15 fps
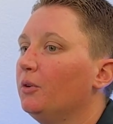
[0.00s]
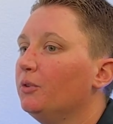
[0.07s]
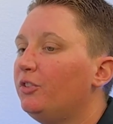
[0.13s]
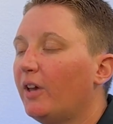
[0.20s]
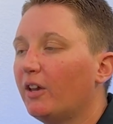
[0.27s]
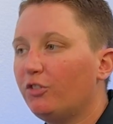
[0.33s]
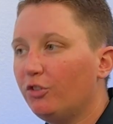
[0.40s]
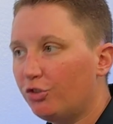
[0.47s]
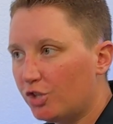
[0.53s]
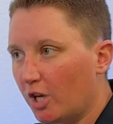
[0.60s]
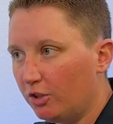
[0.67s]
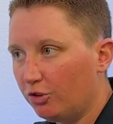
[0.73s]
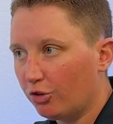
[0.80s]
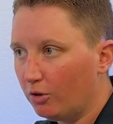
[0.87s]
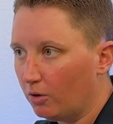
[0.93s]
Texas
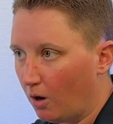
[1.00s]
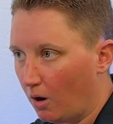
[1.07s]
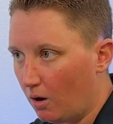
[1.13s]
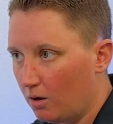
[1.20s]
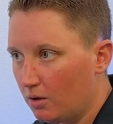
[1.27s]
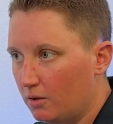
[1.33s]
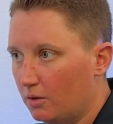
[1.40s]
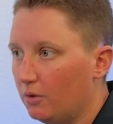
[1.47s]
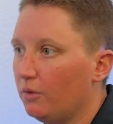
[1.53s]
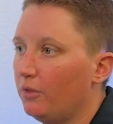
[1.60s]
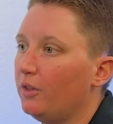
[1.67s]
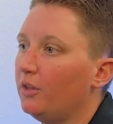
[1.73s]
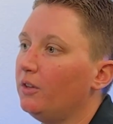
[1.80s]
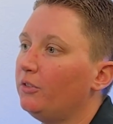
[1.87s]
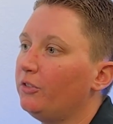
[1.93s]
changed the law.
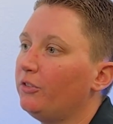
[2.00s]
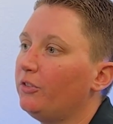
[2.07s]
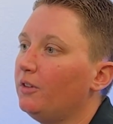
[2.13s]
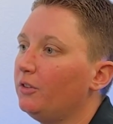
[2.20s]
This